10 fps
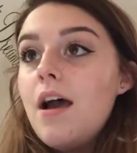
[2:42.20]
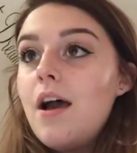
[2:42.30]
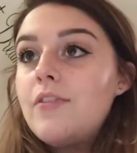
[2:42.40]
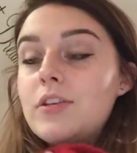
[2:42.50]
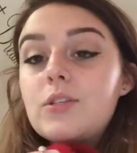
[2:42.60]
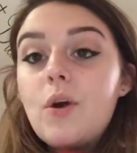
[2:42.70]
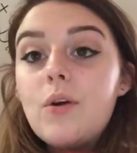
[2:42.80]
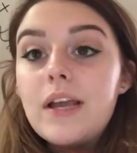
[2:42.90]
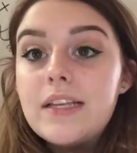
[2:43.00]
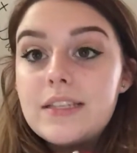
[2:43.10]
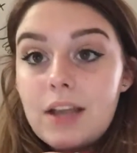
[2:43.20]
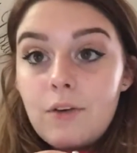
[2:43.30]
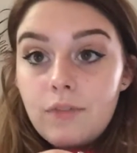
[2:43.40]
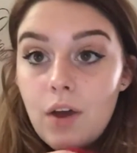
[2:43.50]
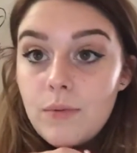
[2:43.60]
the song
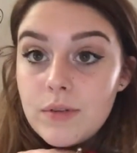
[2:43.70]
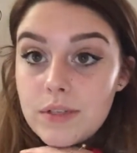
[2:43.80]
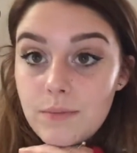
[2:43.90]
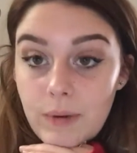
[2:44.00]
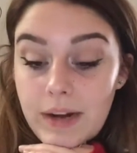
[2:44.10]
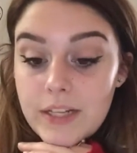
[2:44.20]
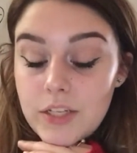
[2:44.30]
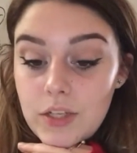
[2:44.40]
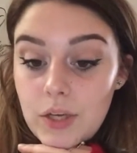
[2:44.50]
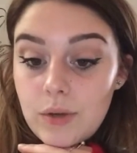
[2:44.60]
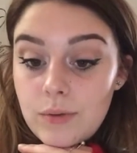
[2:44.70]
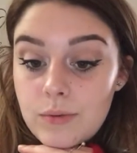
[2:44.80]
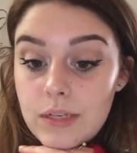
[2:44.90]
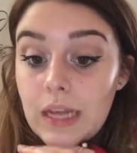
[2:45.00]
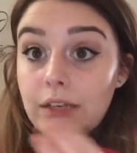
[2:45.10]
itself that I was planning to
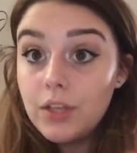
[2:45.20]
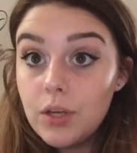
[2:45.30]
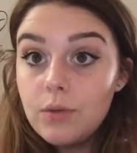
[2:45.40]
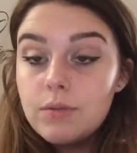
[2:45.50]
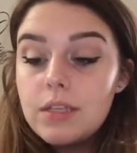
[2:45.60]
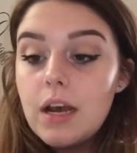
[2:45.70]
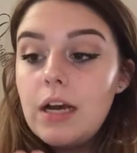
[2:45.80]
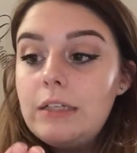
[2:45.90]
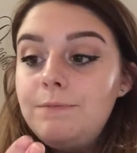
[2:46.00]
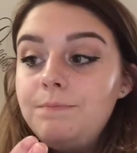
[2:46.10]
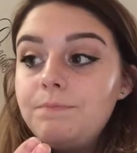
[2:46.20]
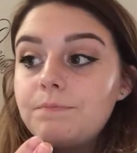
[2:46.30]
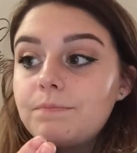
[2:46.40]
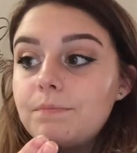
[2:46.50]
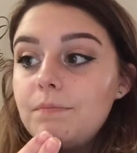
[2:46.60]
use and used
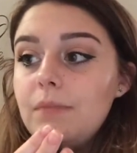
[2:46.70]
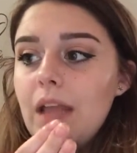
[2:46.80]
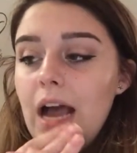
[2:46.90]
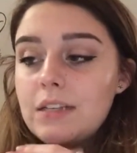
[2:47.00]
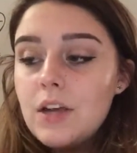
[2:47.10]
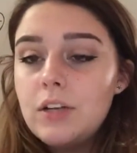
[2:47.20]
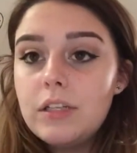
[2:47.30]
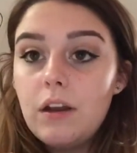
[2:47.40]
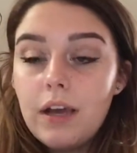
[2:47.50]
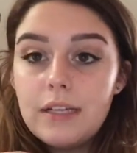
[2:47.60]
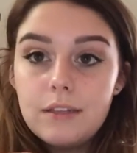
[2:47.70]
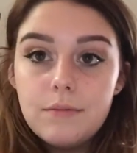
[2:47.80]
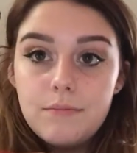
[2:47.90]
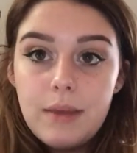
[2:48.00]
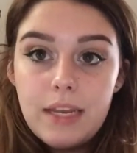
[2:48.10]
has an underlying
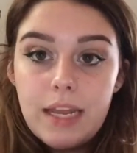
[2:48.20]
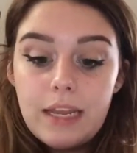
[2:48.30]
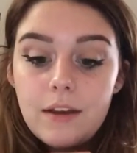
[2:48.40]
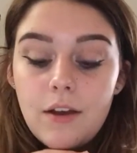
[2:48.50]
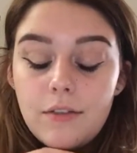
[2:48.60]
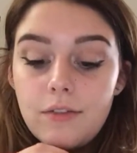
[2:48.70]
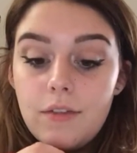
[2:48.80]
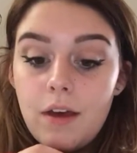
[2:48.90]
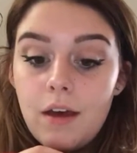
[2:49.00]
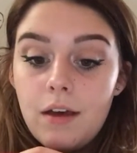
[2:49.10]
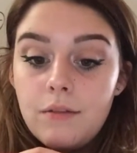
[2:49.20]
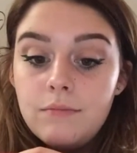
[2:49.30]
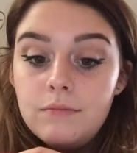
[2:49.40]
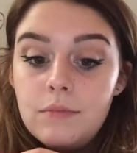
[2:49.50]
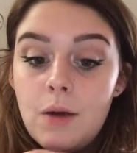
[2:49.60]
meaning
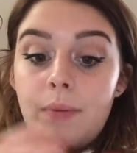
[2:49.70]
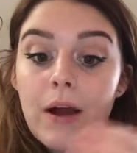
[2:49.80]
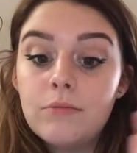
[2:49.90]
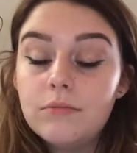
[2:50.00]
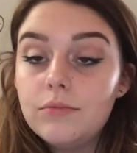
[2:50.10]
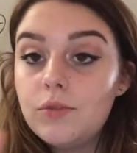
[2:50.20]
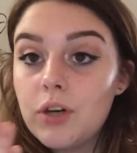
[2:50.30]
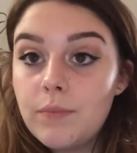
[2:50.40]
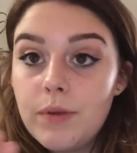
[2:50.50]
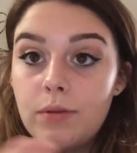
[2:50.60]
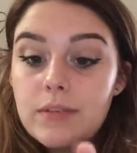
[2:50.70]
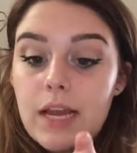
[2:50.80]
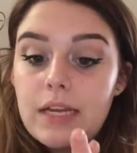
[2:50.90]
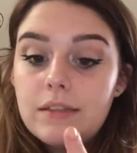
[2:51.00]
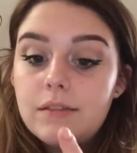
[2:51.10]
about drug abuse
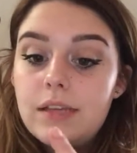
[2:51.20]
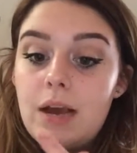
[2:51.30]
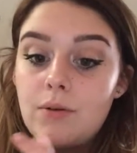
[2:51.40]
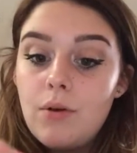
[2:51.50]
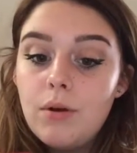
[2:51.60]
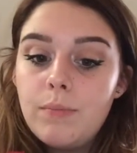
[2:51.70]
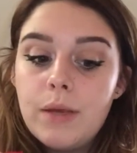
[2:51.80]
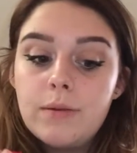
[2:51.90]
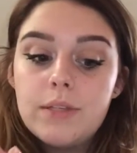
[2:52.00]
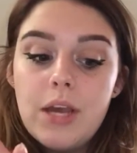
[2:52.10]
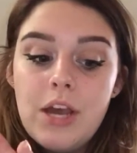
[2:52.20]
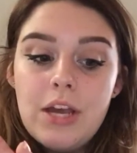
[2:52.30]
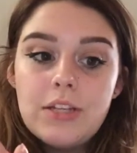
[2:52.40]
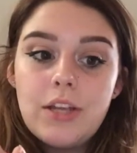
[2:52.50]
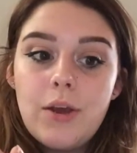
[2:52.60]
and alcohol abuse.
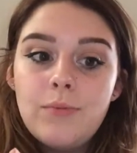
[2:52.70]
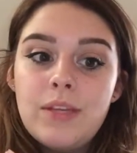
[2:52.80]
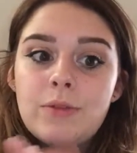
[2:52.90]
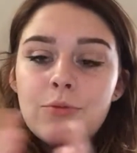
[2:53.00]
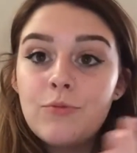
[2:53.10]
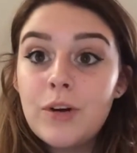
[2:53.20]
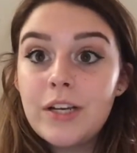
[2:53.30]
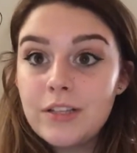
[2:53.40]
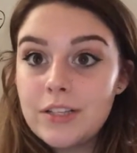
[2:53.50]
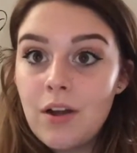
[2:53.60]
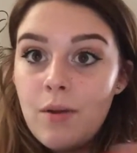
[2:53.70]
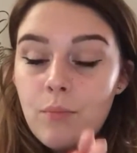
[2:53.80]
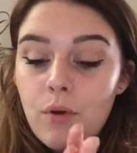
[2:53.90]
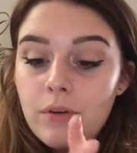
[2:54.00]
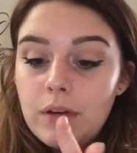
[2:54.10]
So this was a really good starting
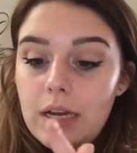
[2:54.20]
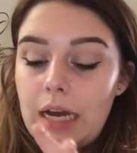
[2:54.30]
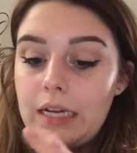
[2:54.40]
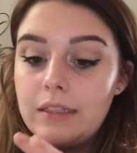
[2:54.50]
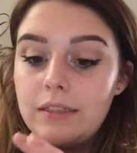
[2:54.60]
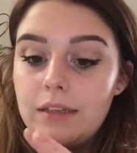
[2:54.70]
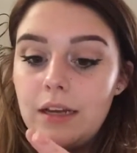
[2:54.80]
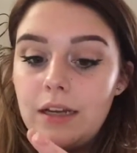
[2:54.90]
point and